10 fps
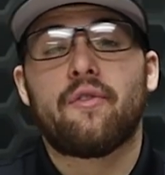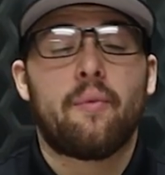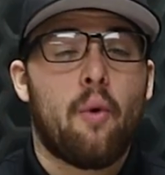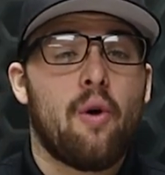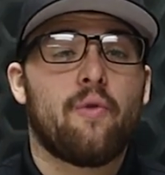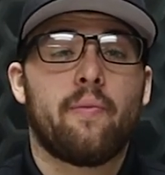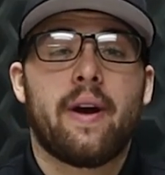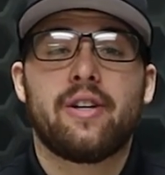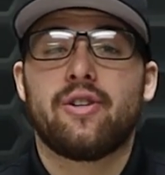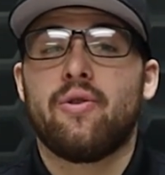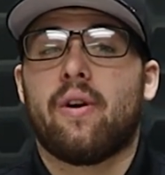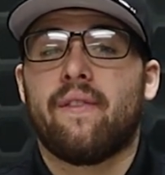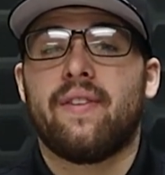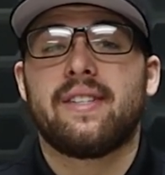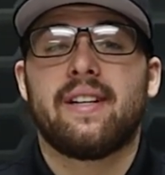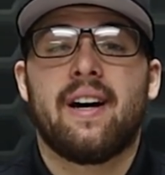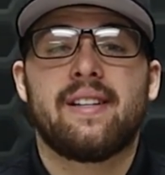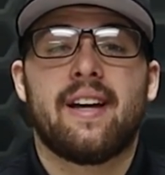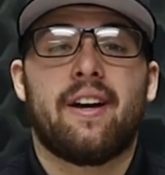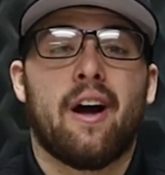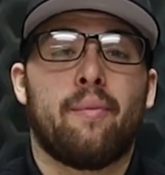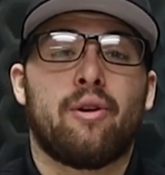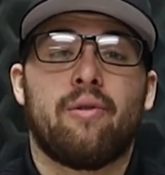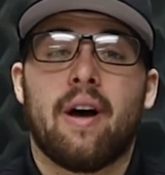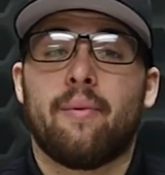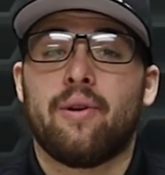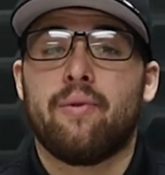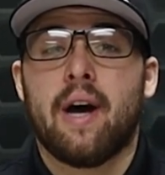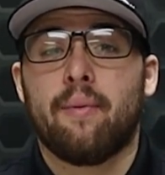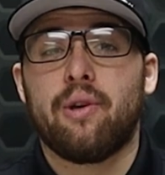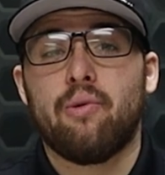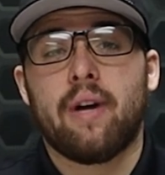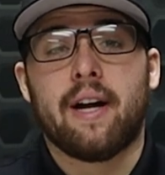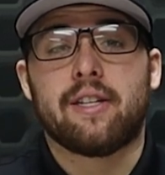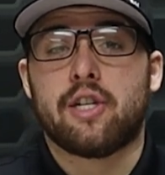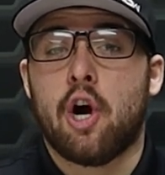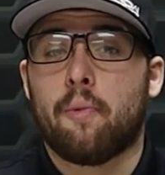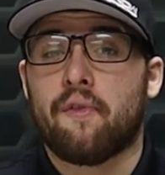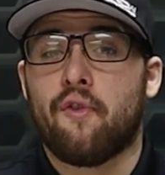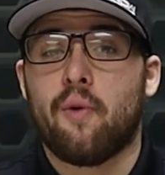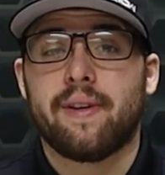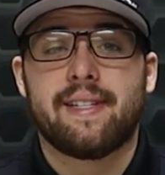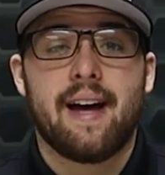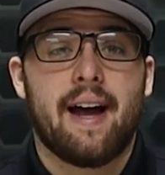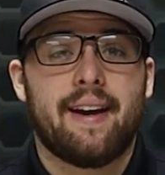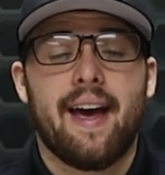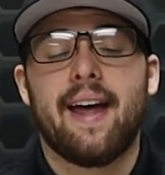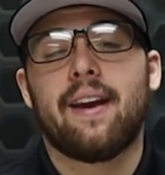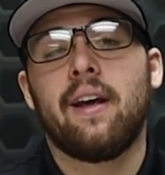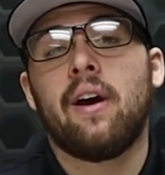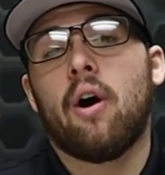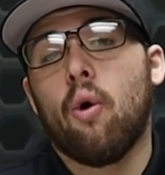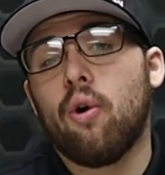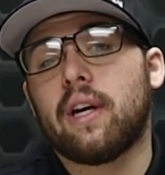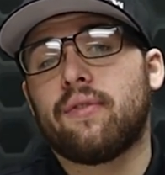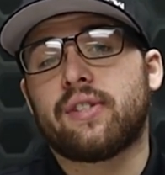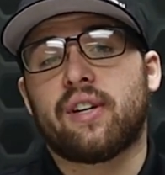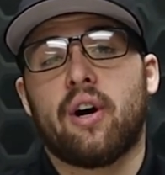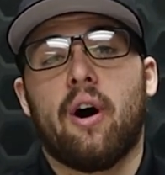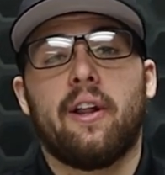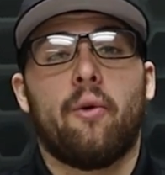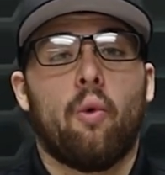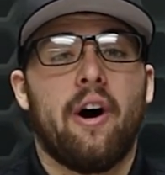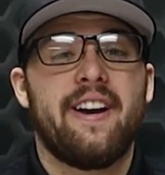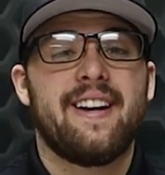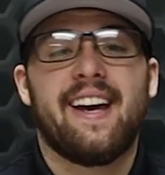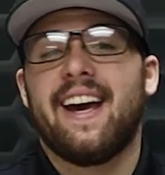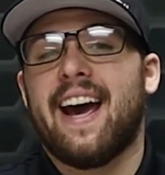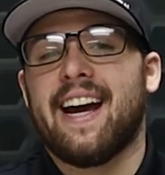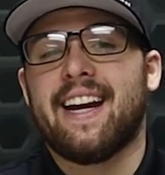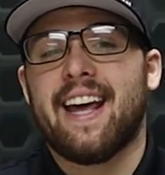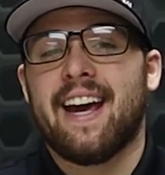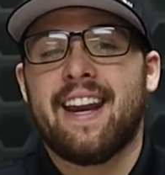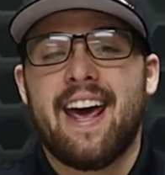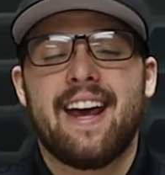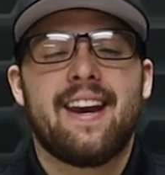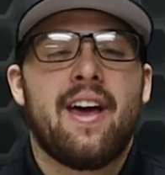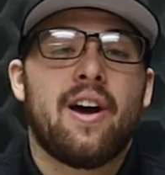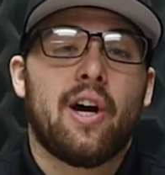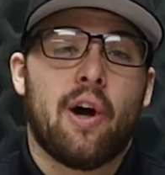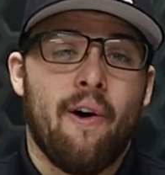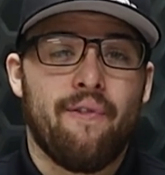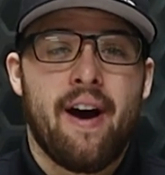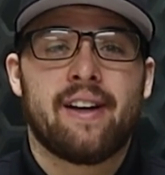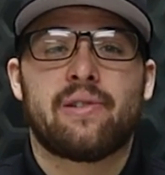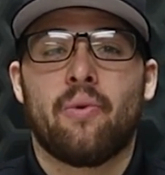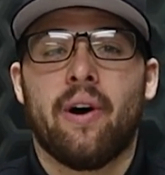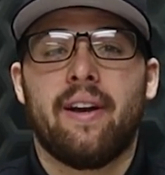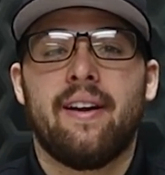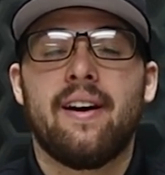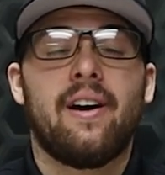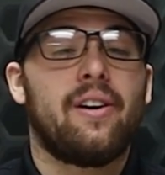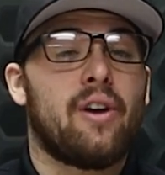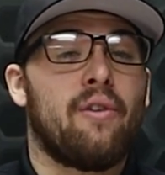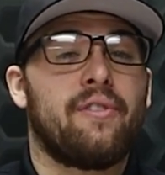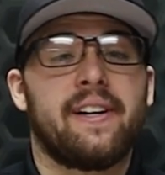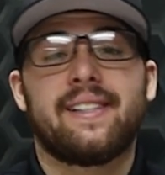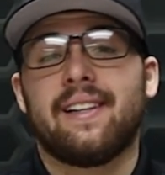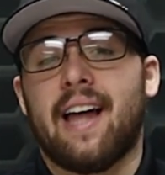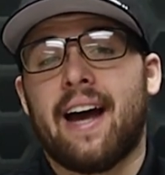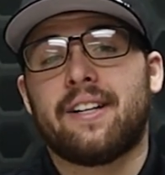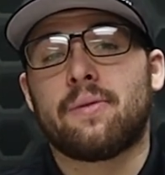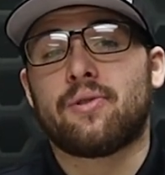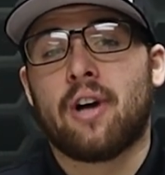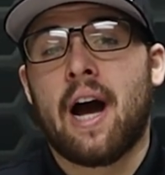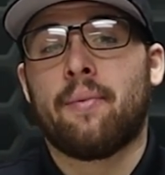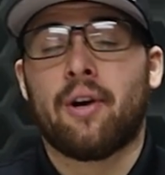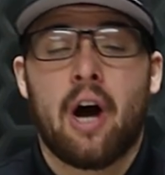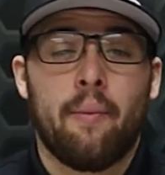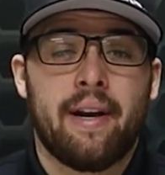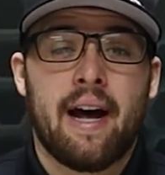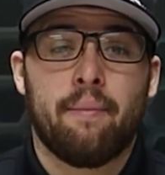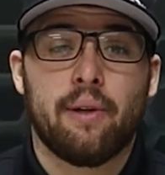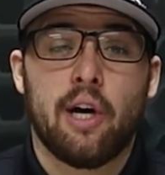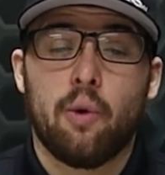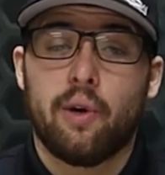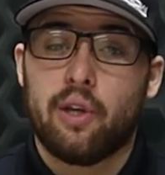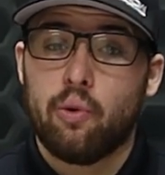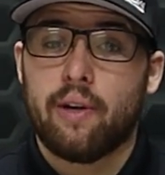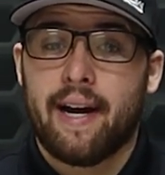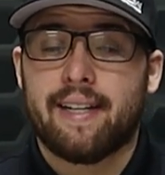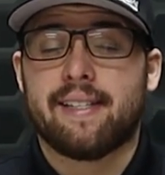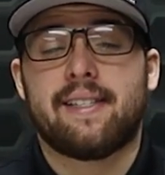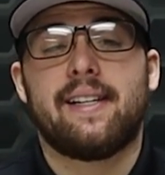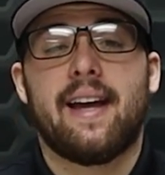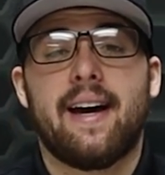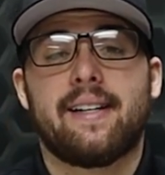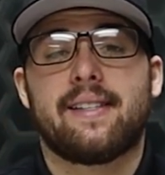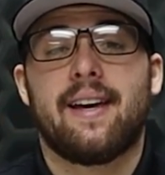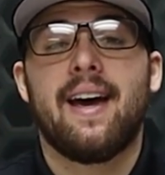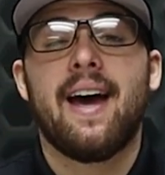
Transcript: For more information, you can visit us at www.snowperformance.net or give us a call at 1-888-GO-FAST-1. Don't forget to like, subscribe, and comment down below what you'd like to see next.